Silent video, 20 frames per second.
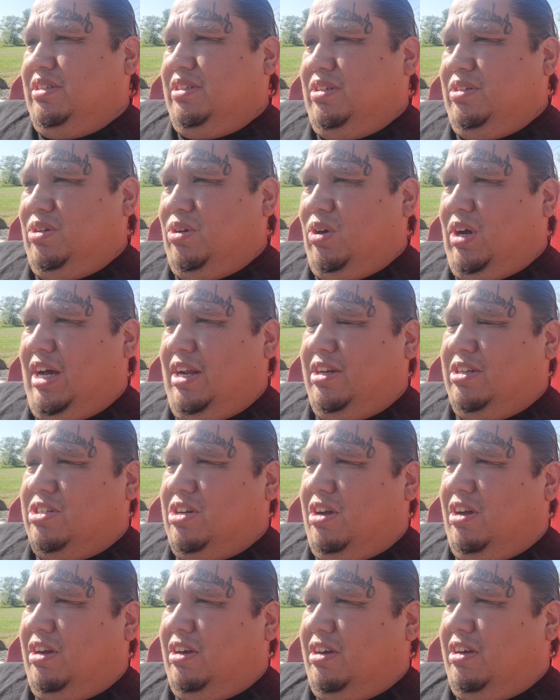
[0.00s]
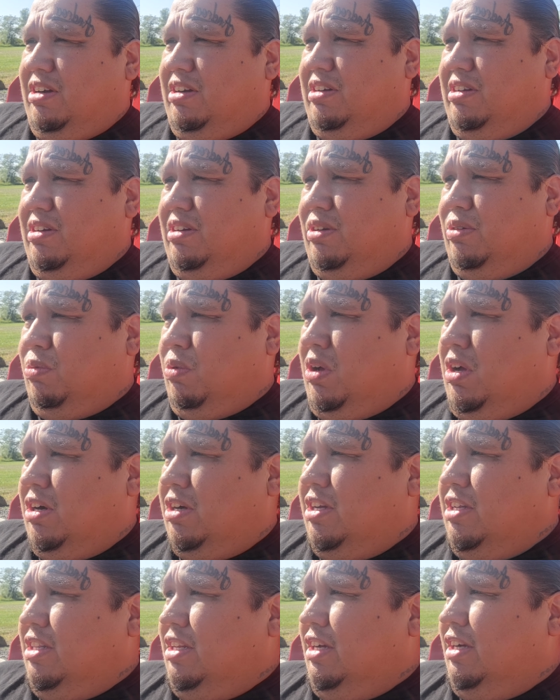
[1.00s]
You know how to talk and
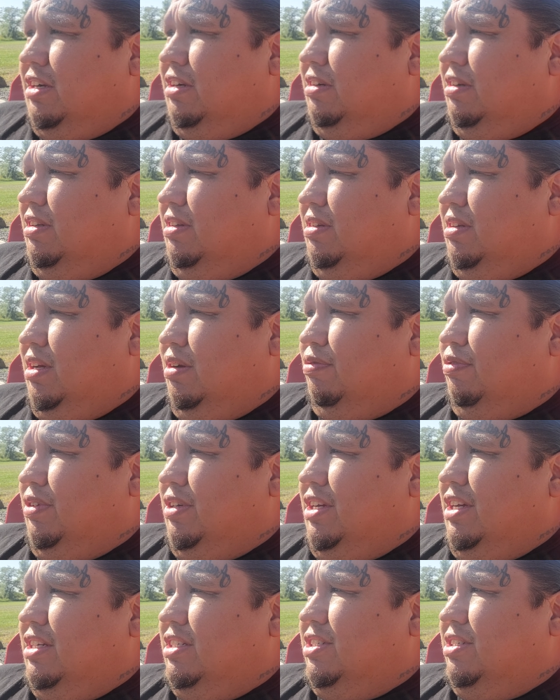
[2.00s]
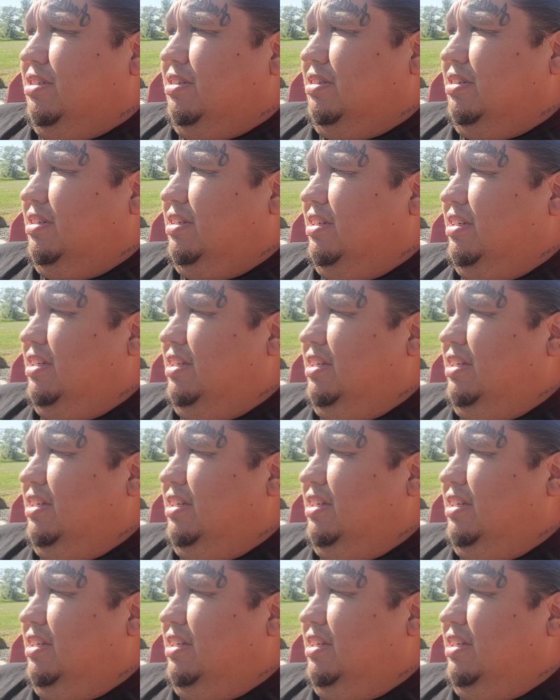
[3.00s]
walk in there. You definitely get your